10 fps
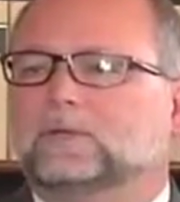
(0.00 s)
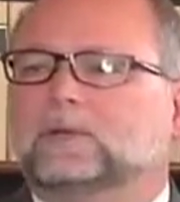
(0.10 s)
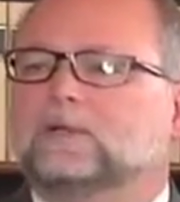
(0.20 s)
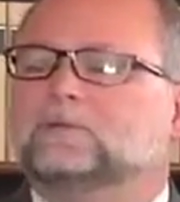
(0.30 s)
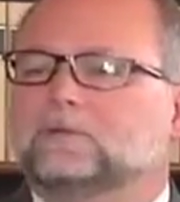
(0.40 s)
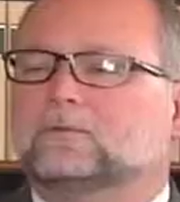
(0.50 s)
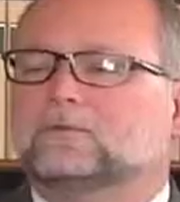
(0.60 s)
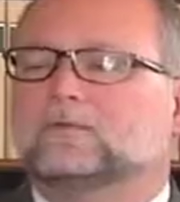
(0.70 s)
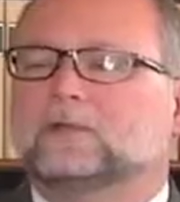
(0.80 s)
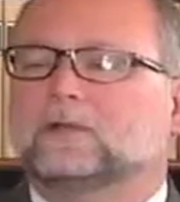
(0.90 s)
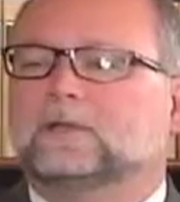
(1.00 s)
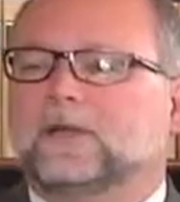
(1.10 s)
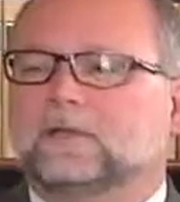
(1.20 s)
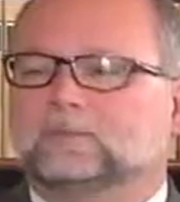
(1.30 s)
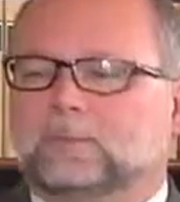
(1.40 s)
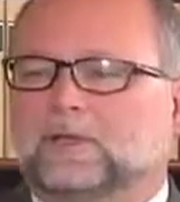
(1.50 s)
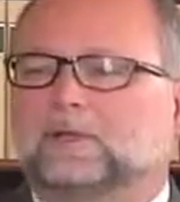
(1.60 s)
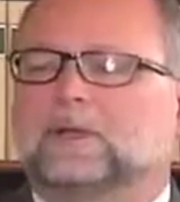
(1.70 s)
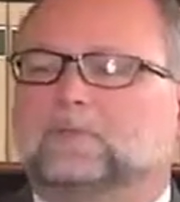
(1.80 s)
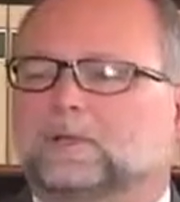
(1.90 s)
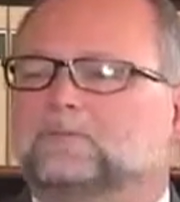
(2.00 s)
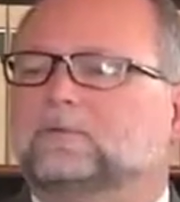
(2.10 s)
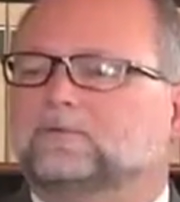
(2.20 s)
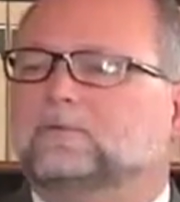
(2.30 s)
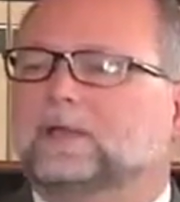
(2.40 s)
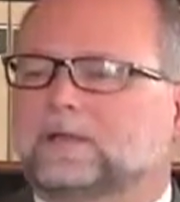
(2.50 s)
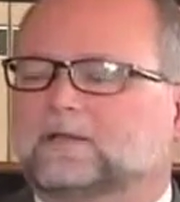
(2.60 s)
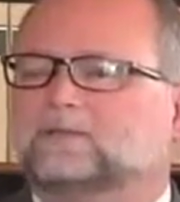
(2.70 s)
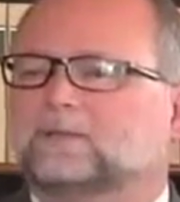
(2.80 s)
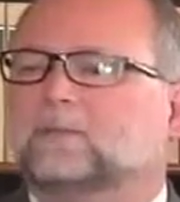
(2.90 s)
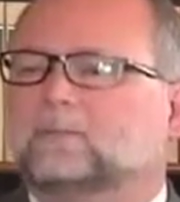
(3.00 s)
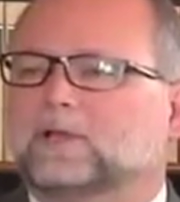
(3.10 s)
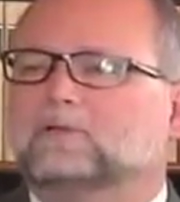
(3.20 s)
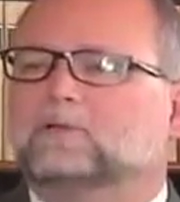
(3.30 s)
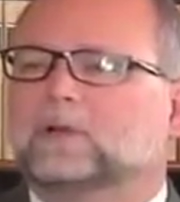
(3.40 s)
and you've seen it in the House plan, and I believe you'll see that in the Senate plan as well.